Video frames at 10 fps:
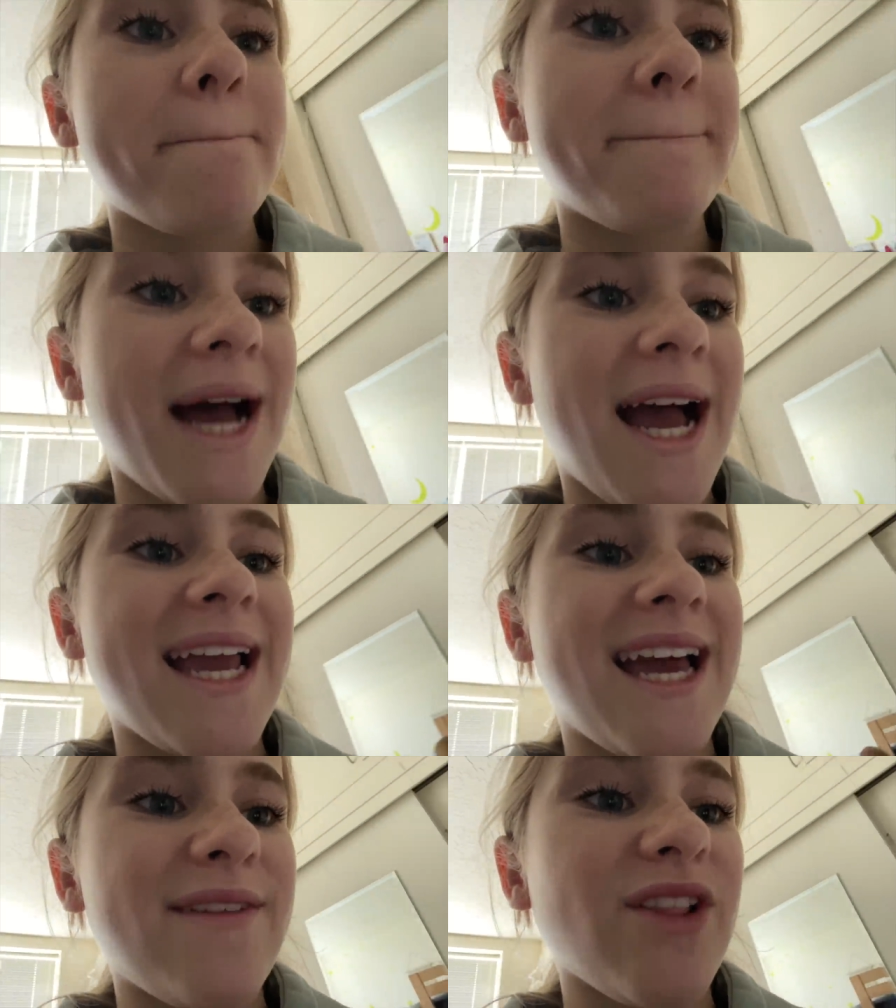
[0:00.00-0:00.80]
by
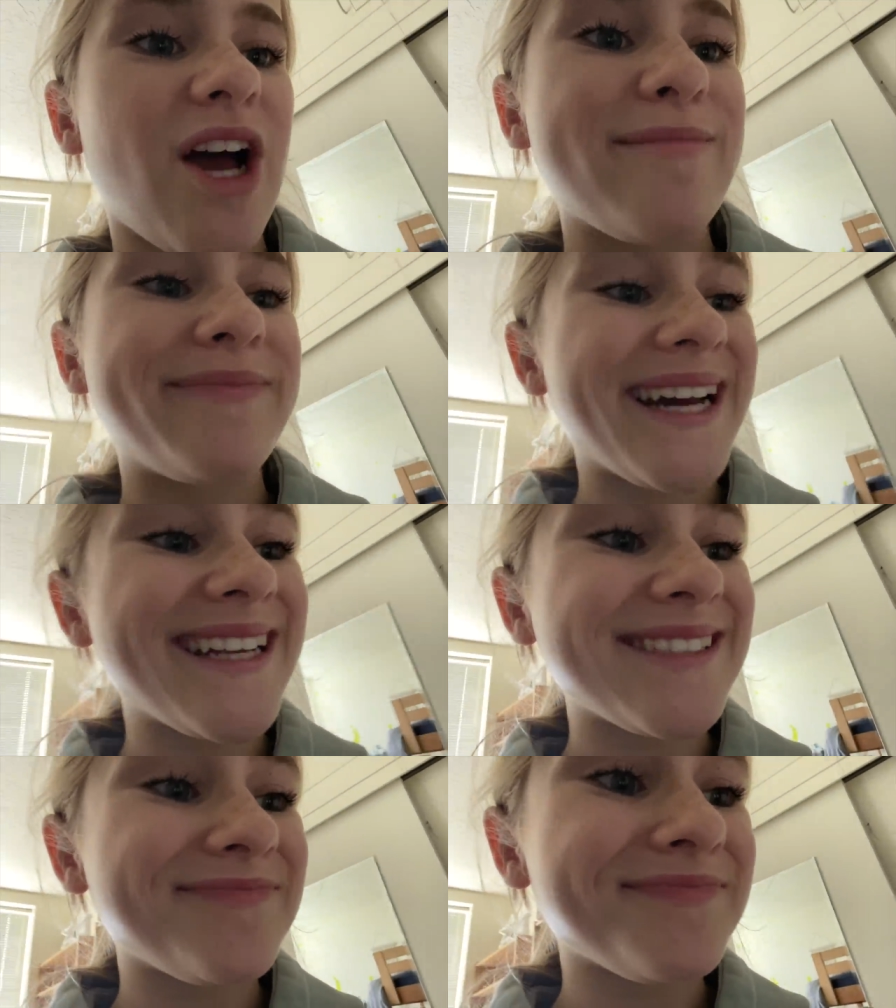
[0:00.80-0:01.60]
kind of a lot, but
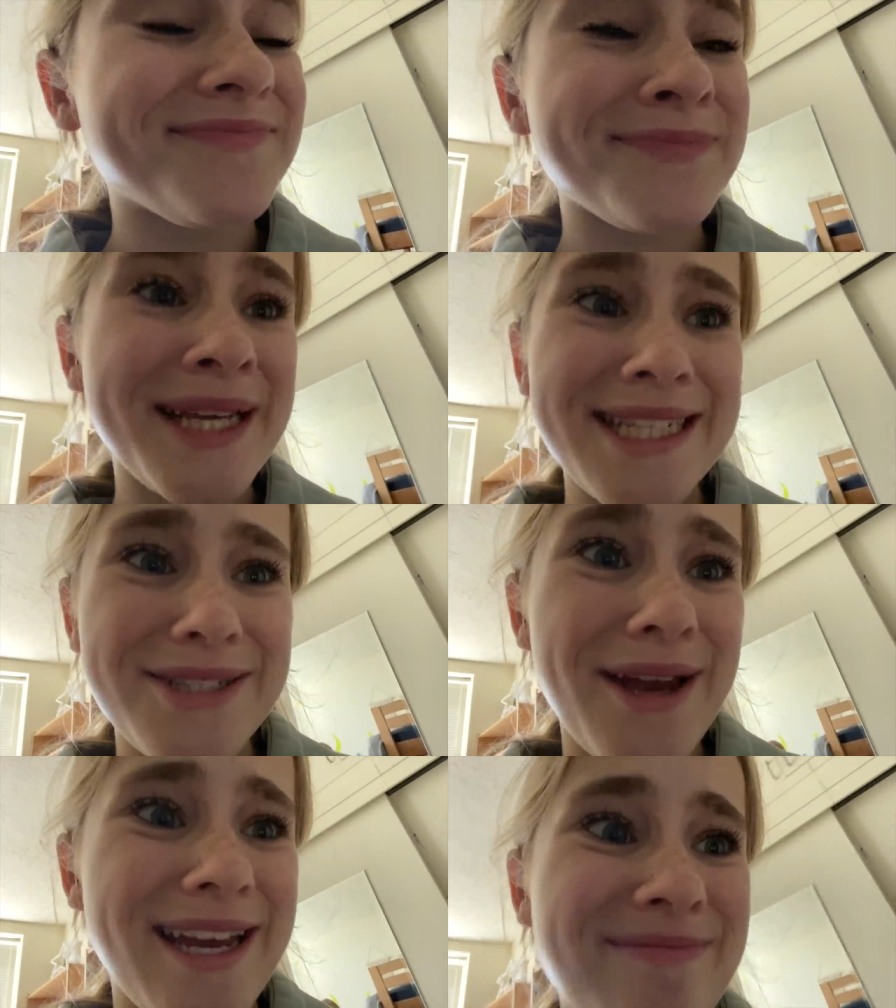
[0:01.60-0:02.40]
it's
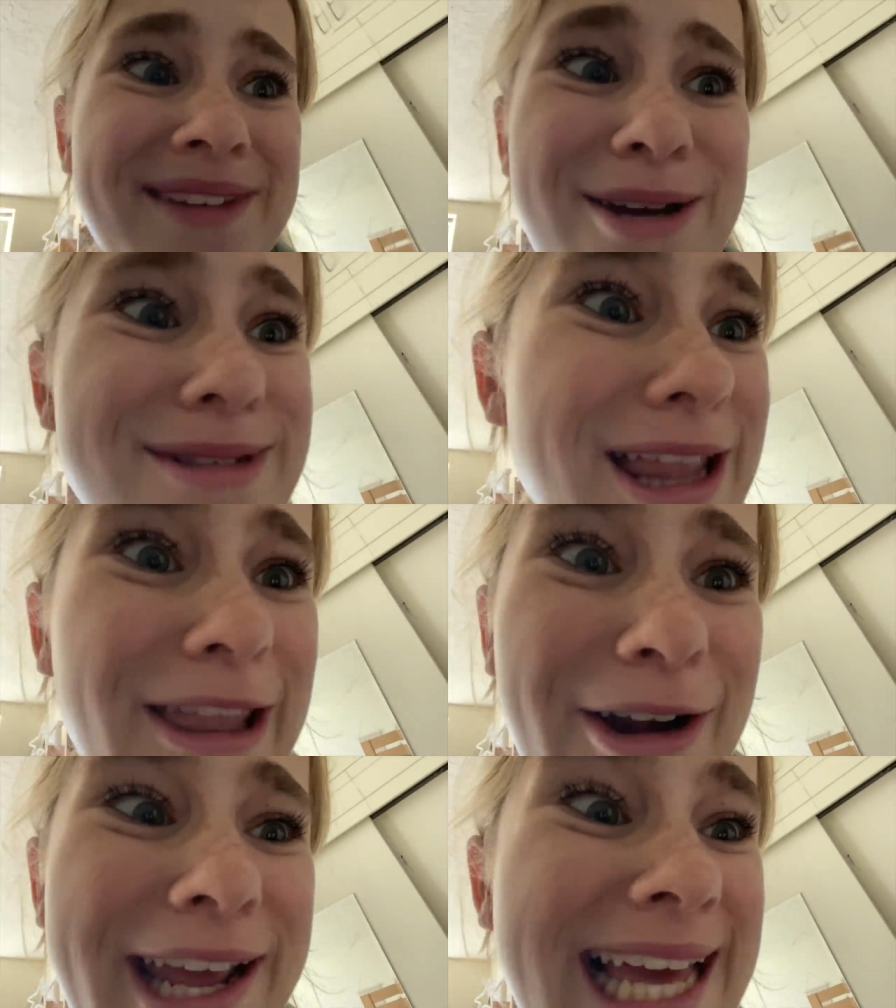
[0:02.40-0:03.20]
okay. It was a learning